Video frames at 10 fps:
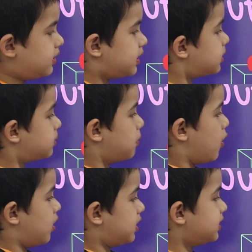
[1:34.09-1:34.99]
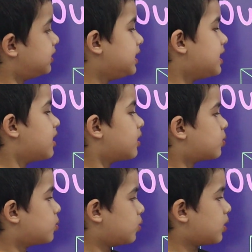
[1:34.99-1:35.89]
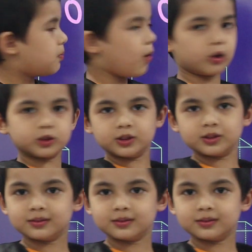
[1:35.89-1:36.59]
This ball is near to the box.